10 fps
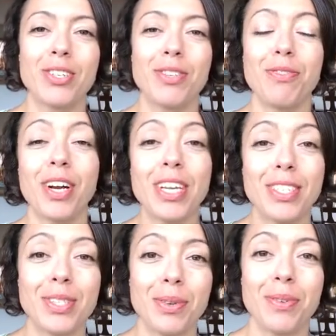very
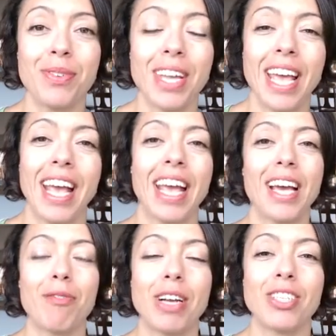soon,
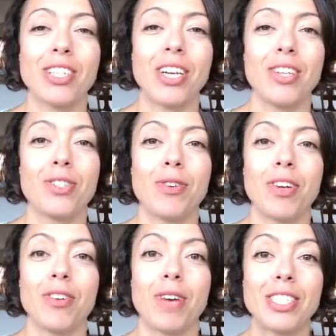and
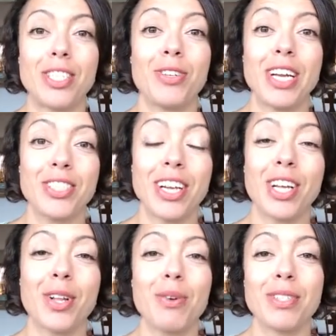registration
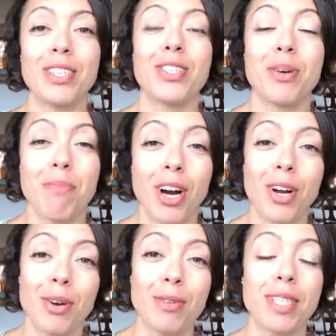closes
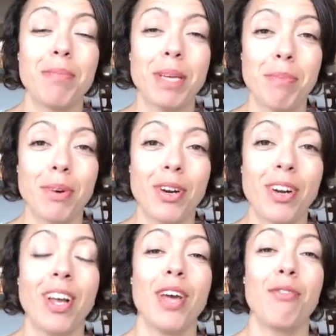tomorrow,
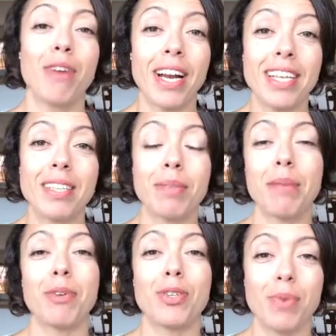Friday,
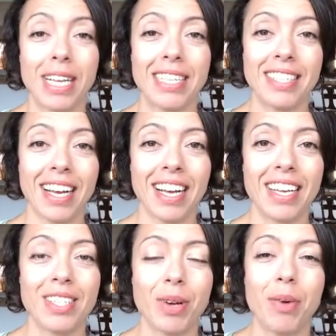September
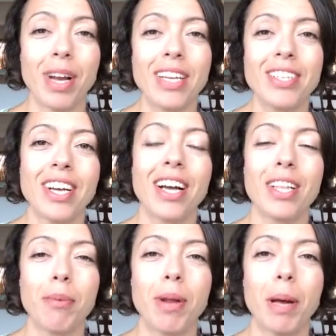22nd. So I wanted to talk a
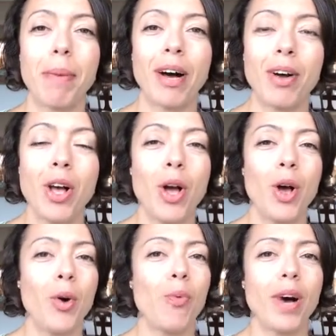little bit about
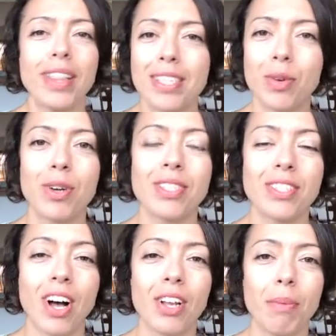what this course is
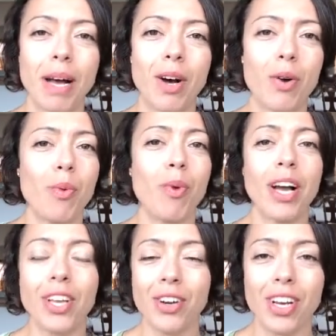all about,
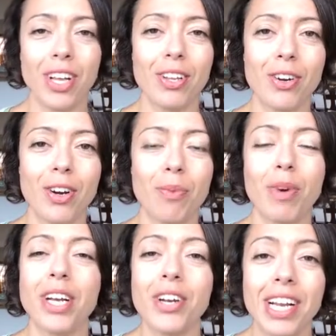what you're going to learn,
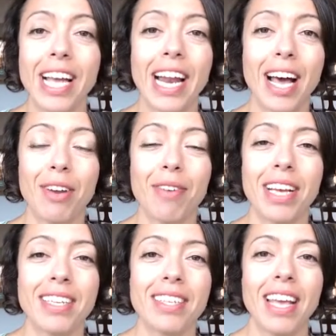what you're going to get out of
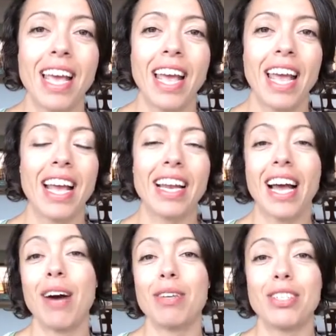it, and
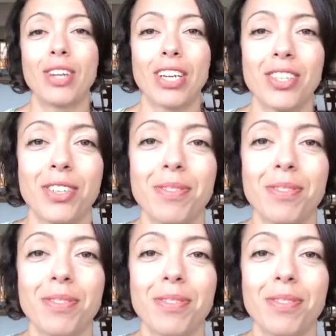how it's structured.